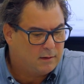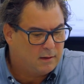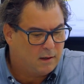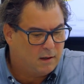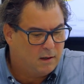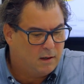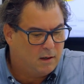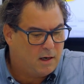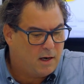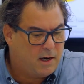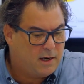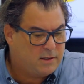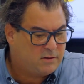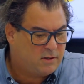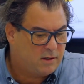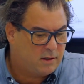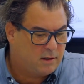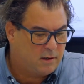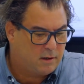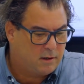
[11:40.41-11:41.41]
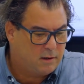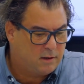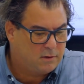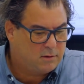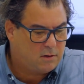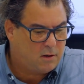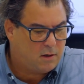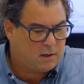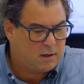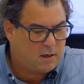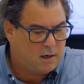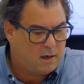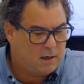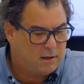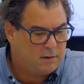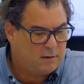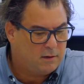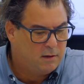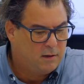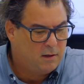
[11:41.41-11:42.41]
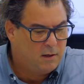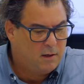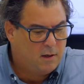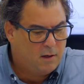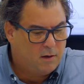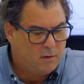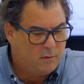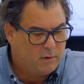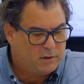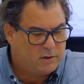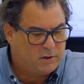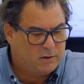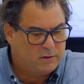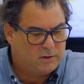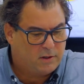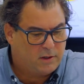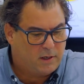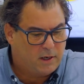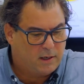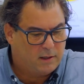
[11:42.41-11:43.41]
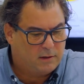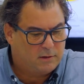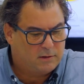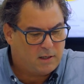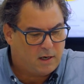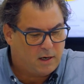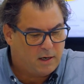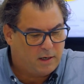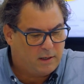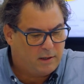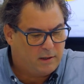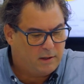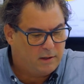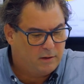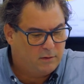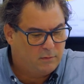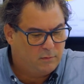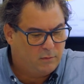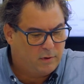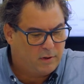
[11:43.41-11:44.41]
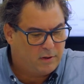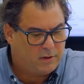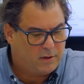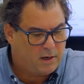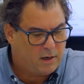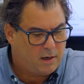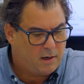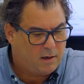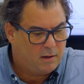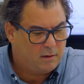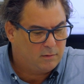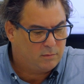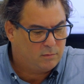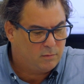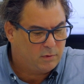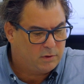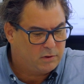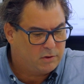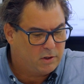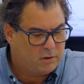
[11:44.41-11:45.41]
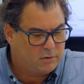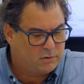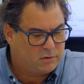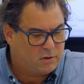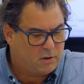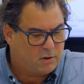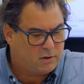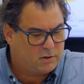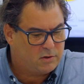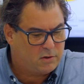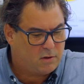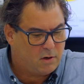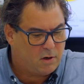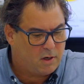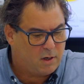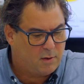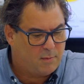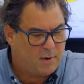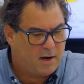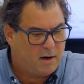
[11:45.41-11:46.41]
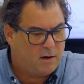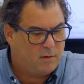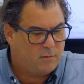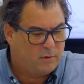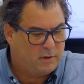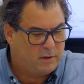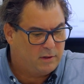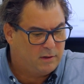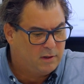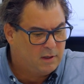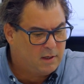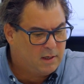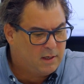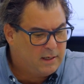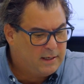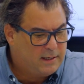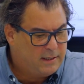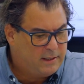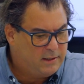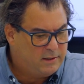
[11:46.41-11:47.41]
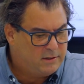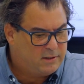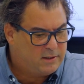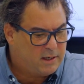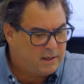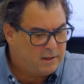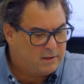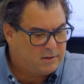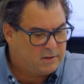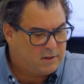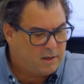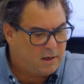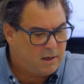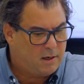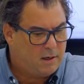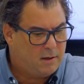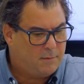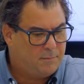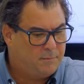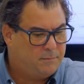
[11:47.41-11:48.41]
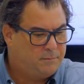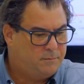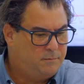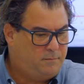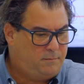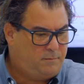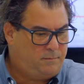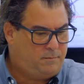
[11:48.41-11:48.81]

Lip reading: The last thing I'm going to talk on, which is, again, tying in with what Joe starts talking about when he says, when